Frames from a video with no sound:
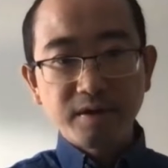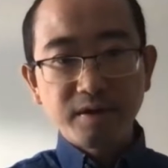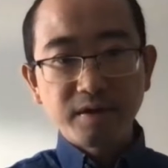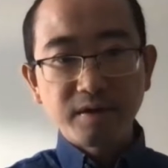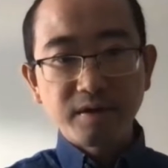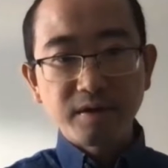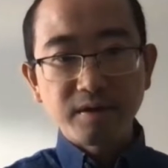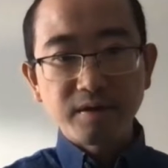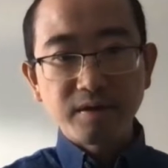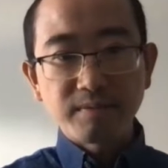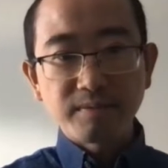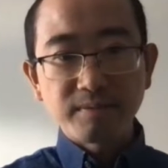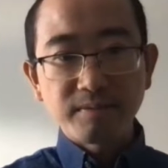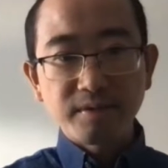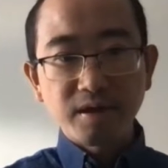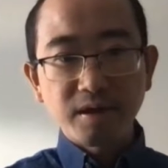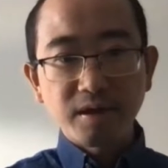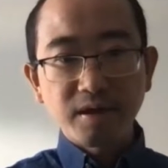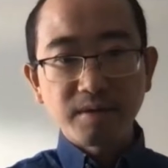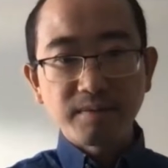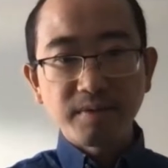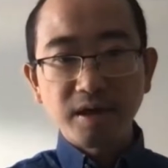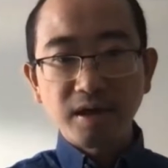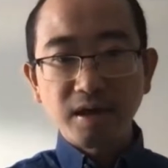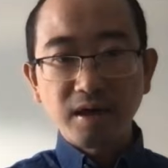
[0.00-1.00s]

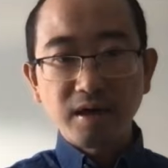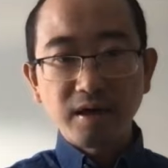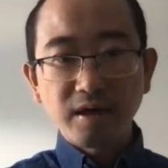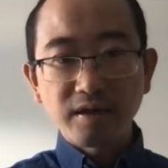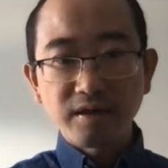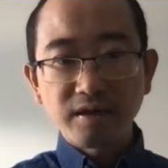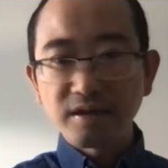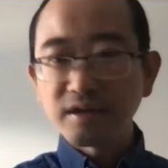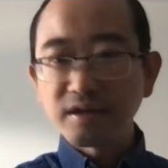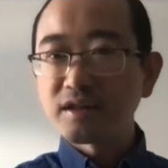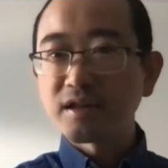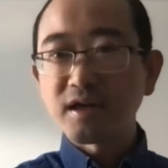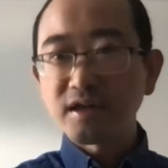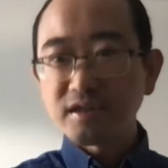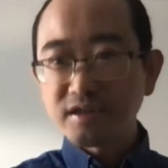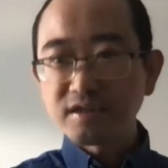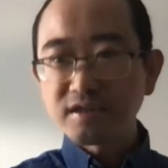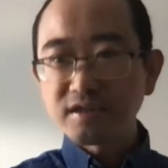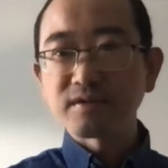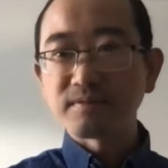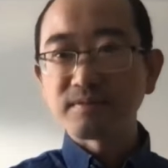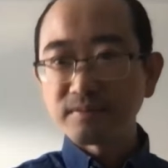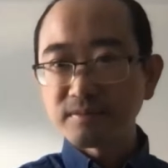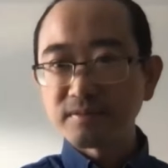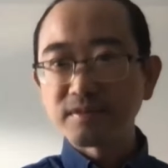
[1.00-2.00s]
I mean, I think
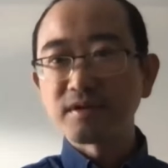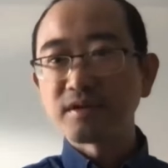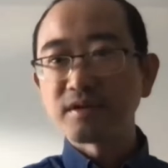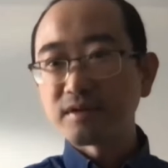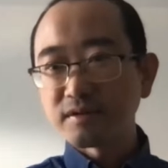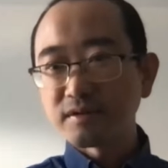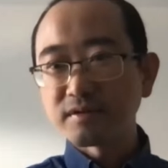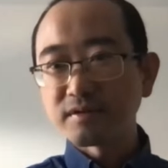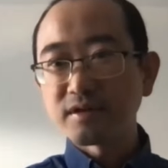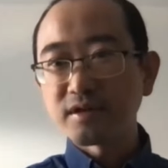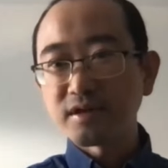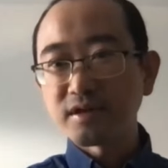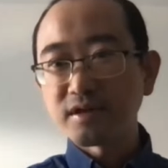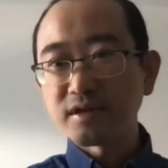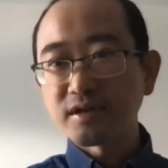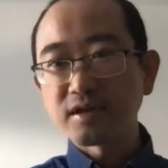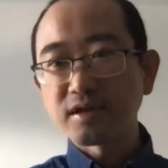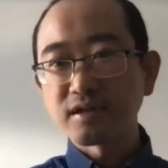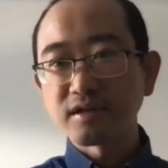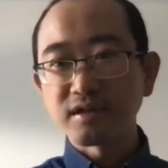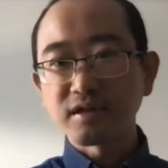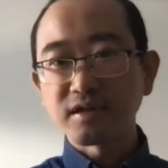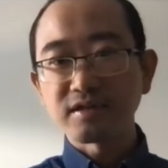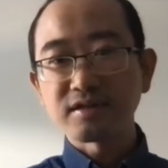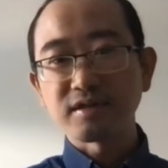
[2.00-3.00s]
that's I
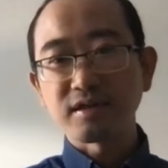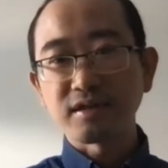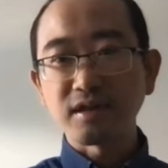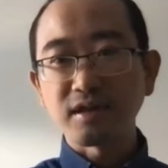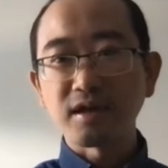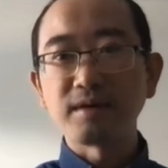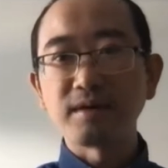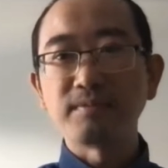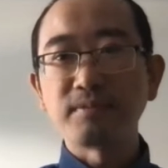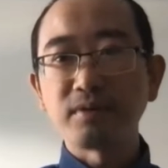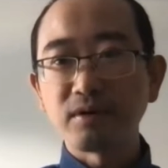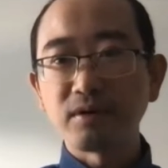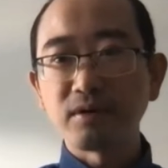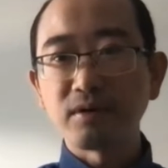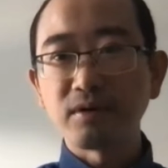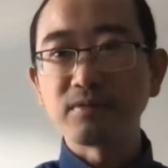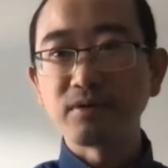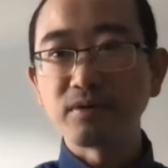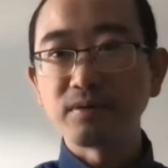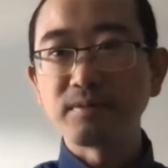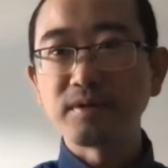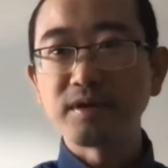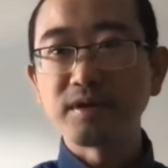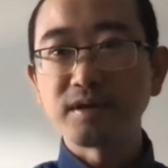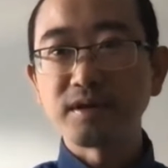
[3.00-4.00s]
think that's a light bulb
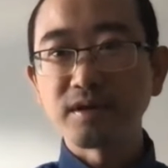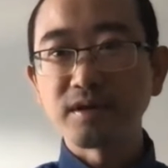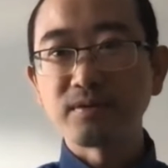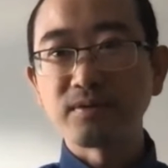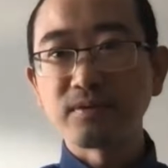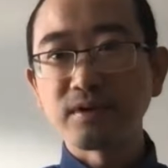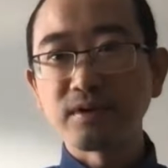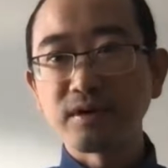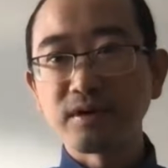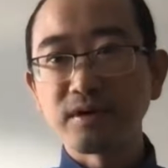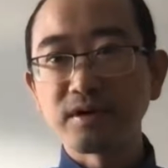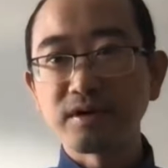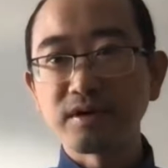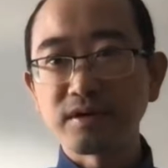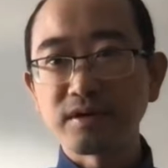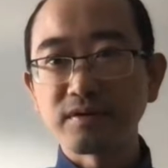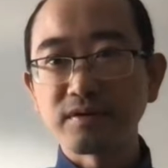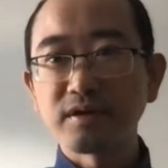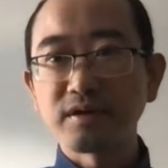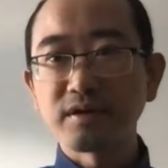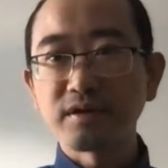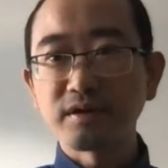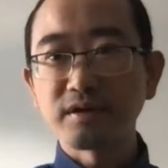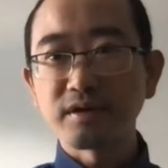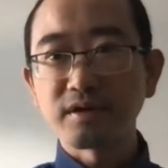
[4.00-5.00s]
moment that where
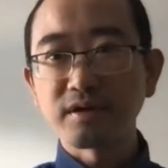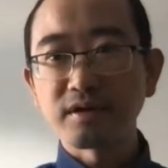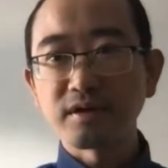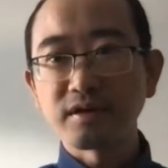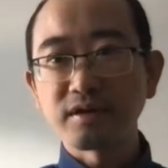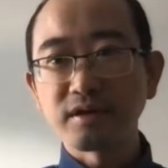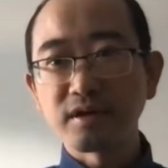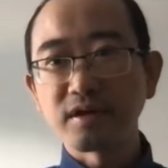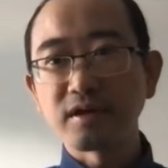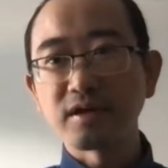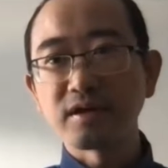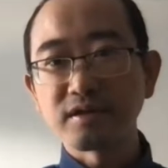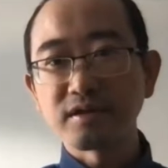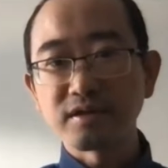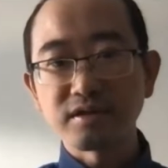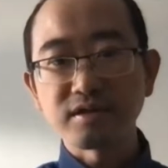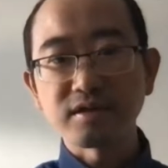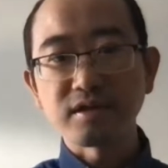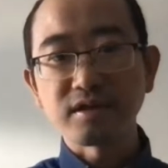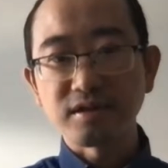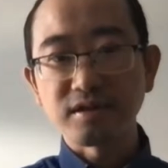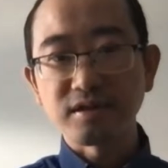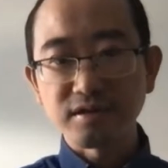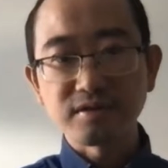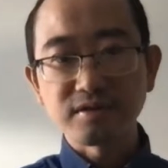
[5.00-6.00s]
I think the
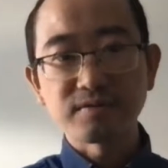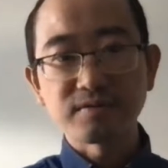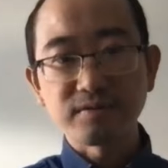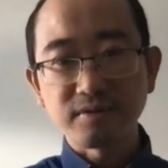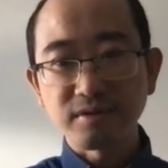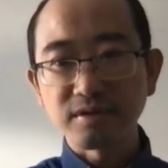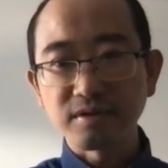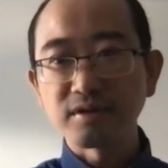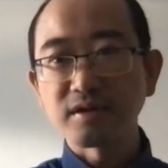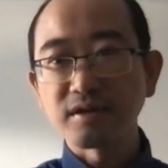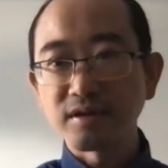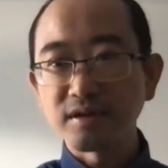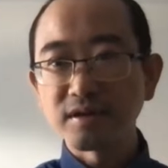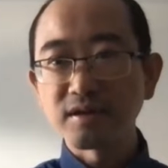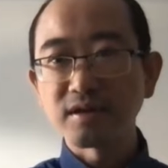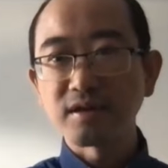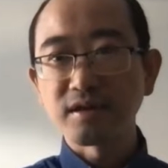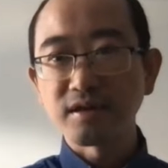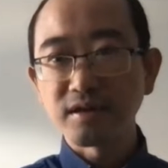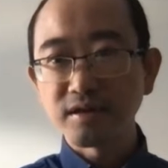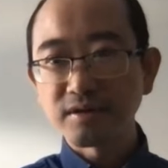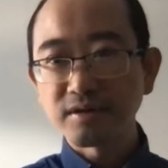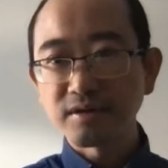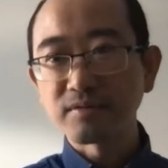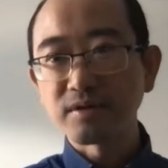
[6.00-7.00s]
scientists
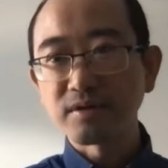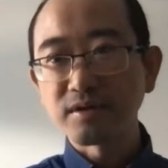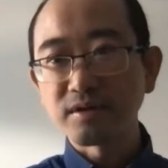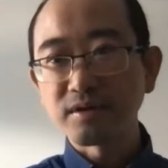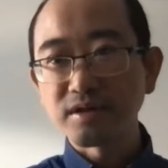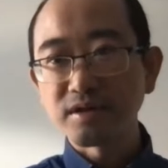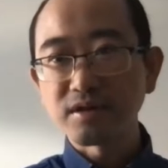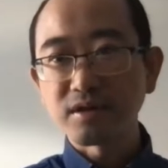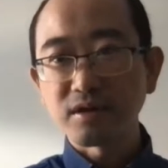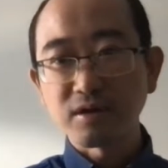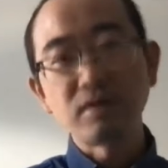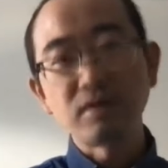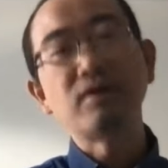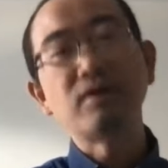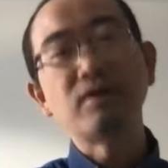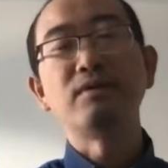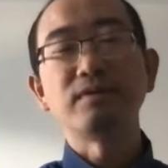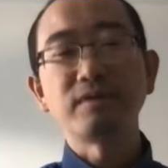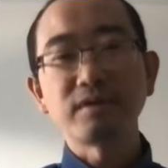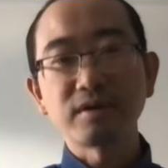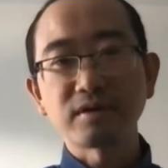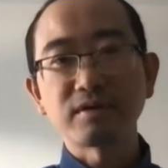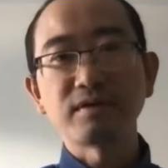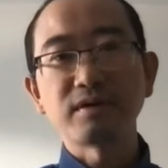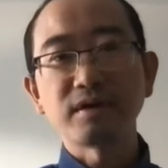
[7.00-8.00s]
really
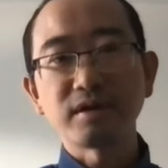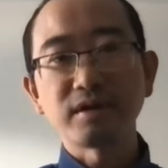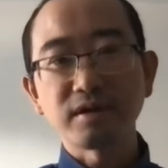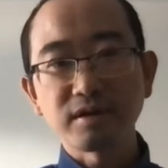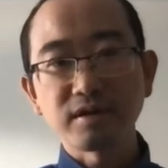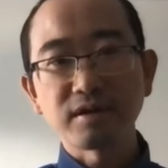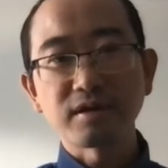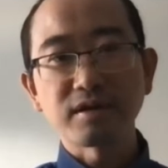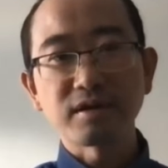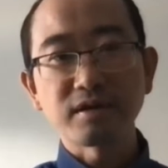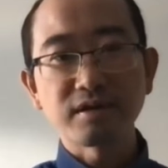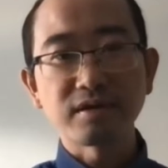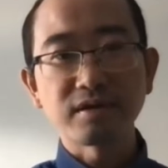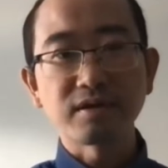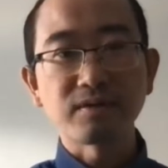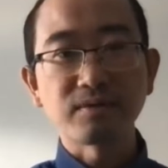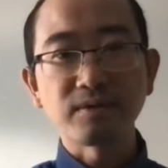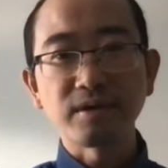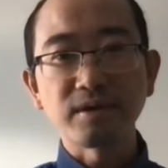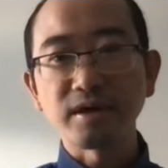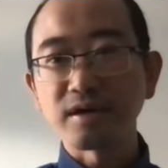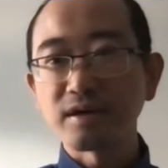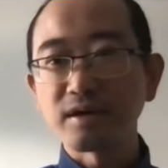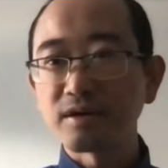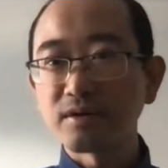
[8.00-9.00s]
saw, I think the
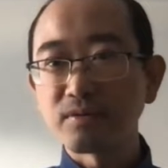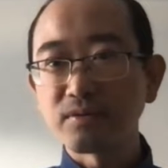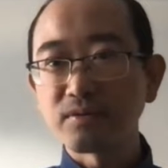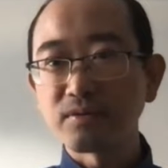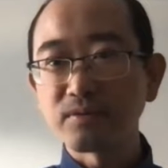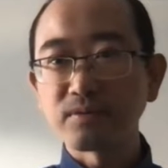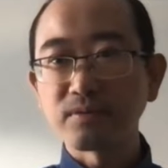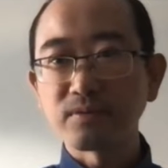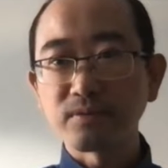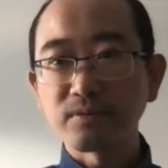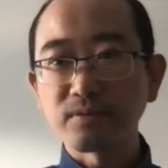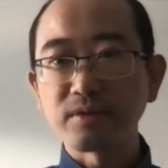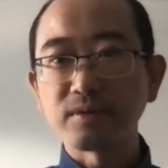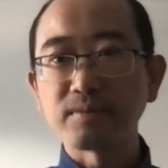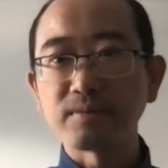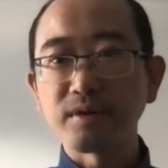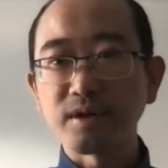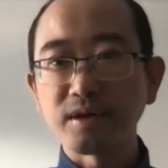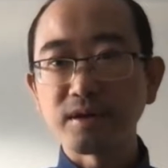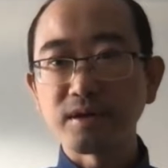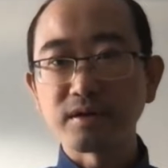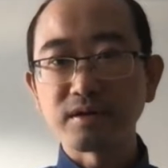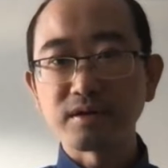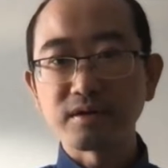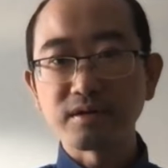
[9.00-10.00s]
way we've
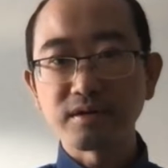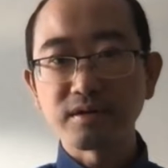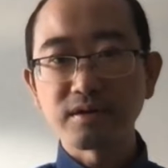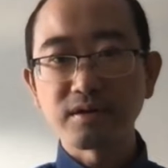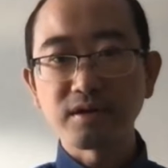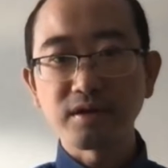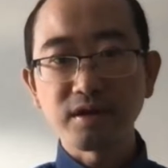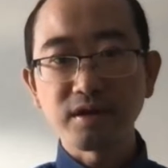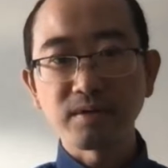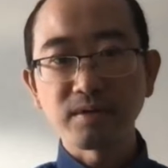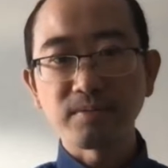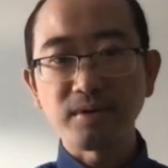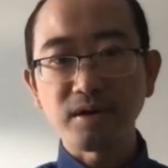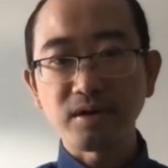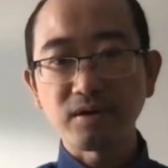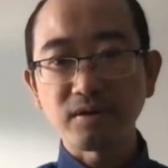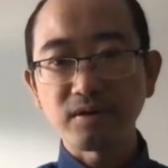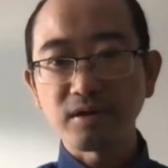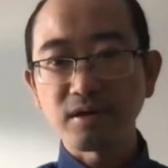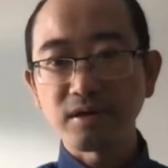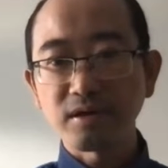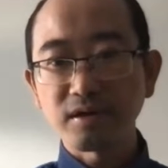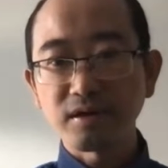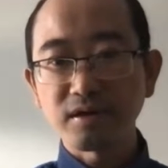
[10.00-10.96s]
been thinking about